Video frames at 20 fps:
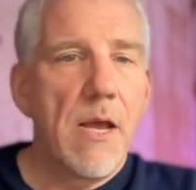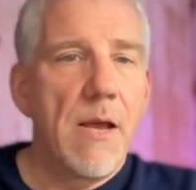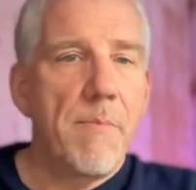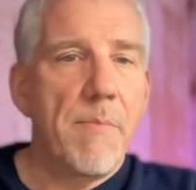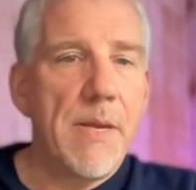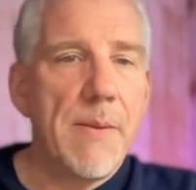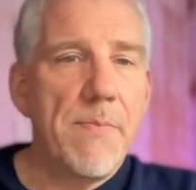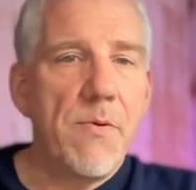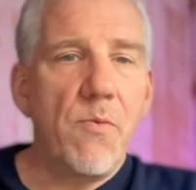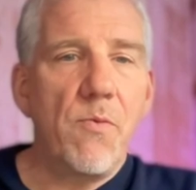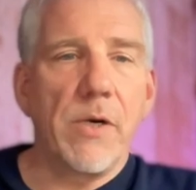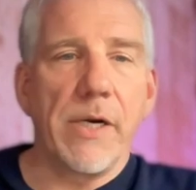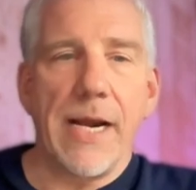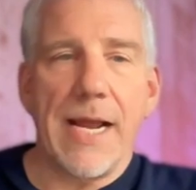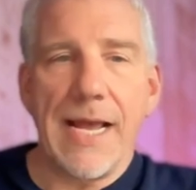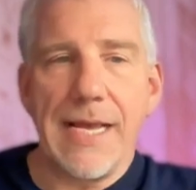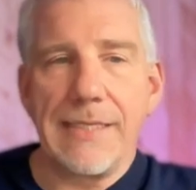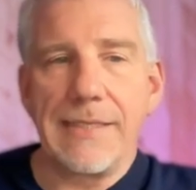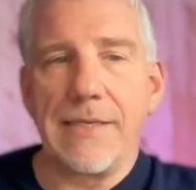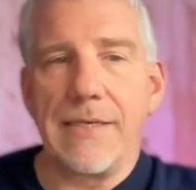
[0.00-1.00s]
People were
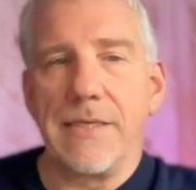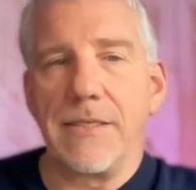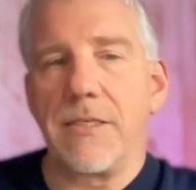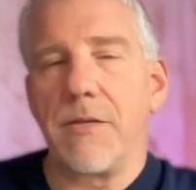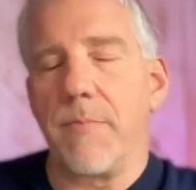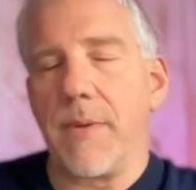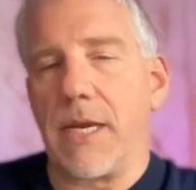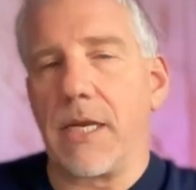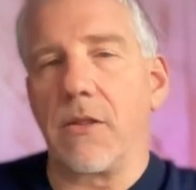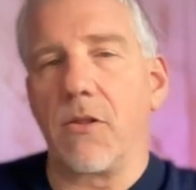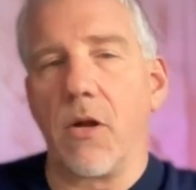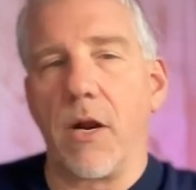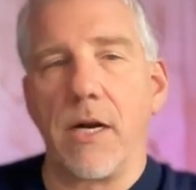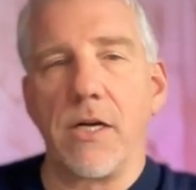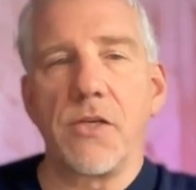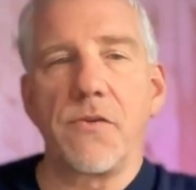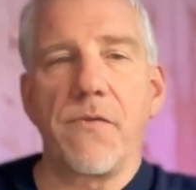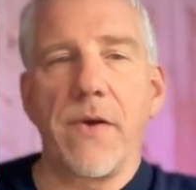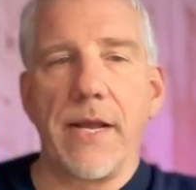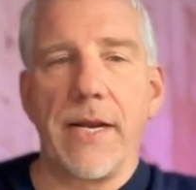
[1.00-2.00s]
hesitant to make
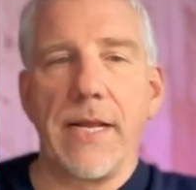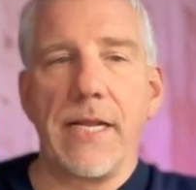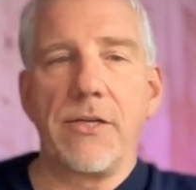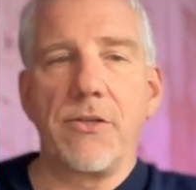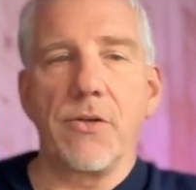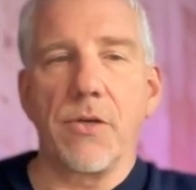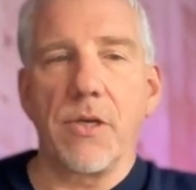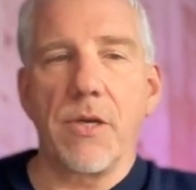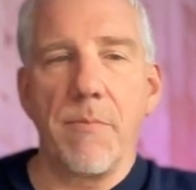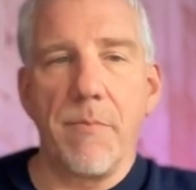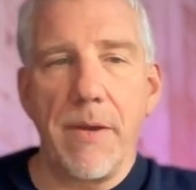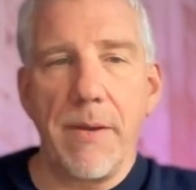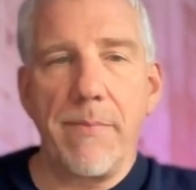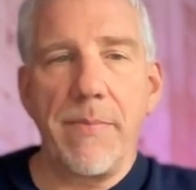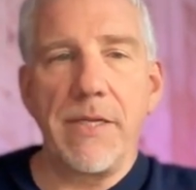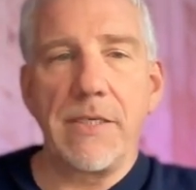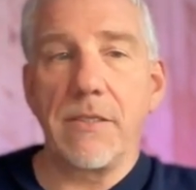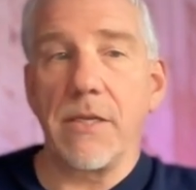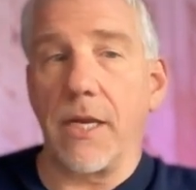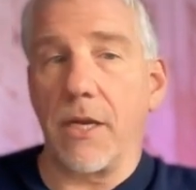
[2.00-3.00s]
large financial
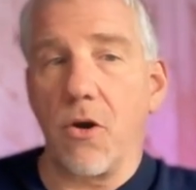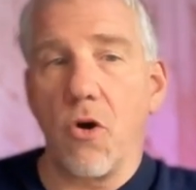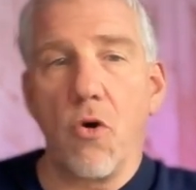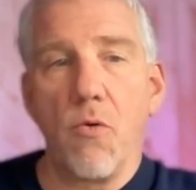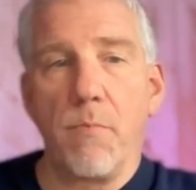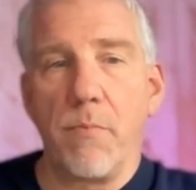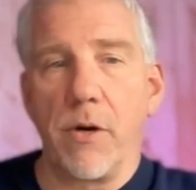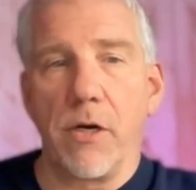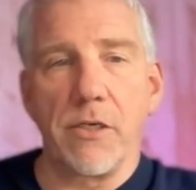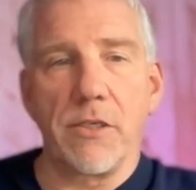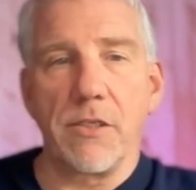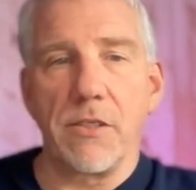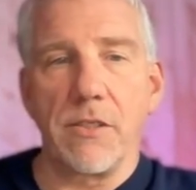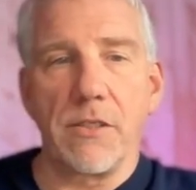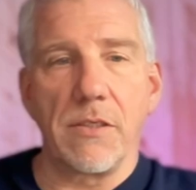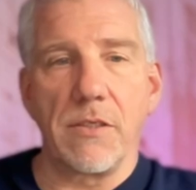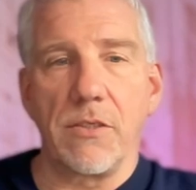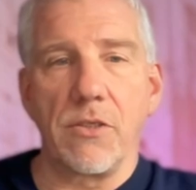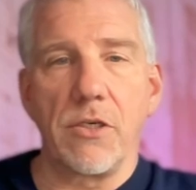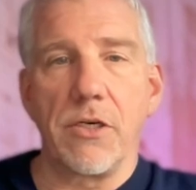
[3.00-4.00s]
commitments like home
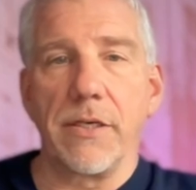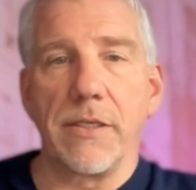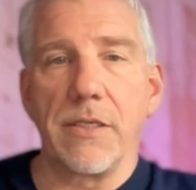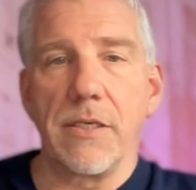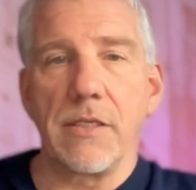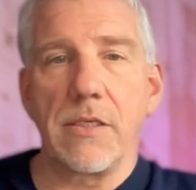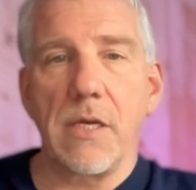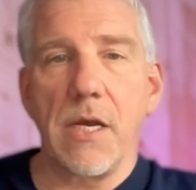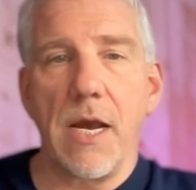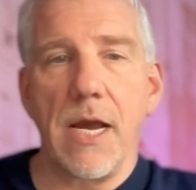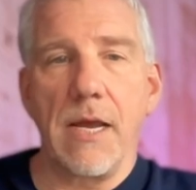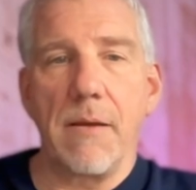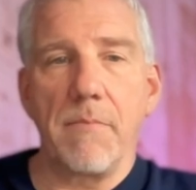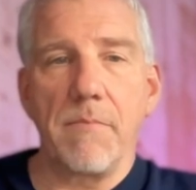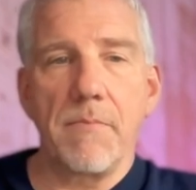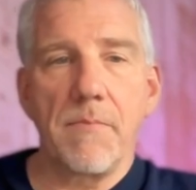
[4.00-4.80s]
purchases during this time.